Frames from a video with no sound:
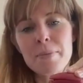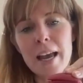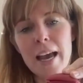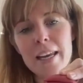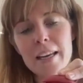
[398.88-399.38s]

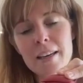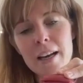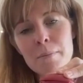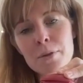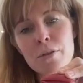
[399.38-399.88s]
And it
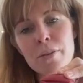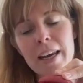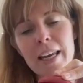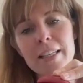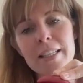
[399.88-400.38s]
comes off
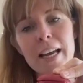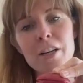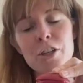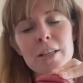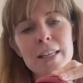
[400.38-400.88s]
and it
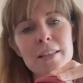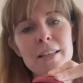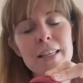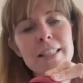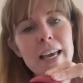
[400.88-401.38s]
attaches into
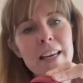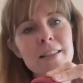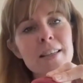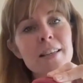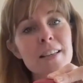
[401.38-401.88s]
the
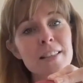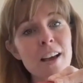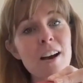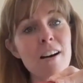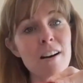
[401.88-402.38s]
tendinous
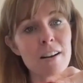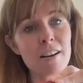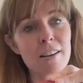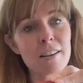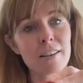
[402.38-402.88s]
arc
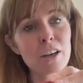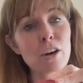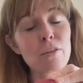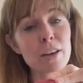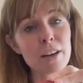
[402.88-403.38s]

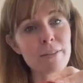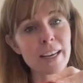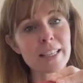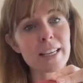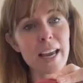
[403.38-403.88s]
of the
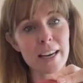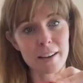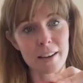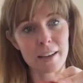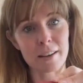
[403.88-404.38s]
levator ani.
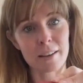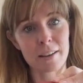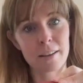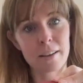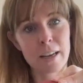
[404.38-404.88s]
Are
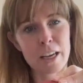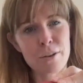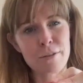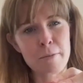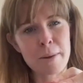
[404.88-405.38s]

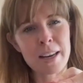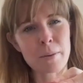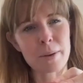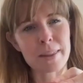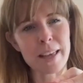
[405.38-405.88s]
you familiar
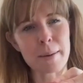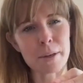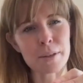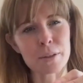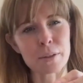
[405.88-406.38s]
with that
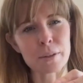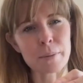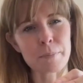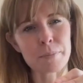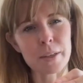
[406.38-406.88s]
muscle,
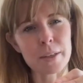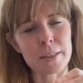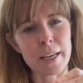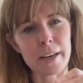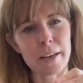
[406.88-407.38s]

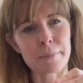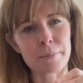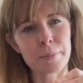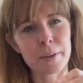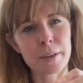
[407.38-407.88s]
Deanna?
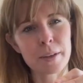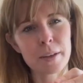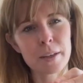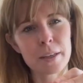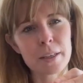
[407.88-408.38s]

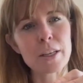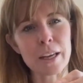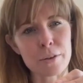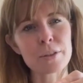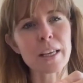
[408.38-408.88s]
Yeah,
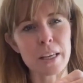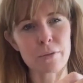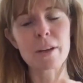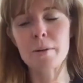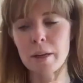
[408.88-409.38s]
so
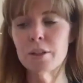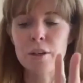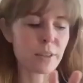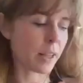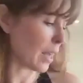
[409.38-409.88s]

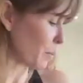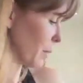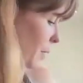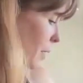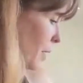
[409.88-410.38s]
you've done that one.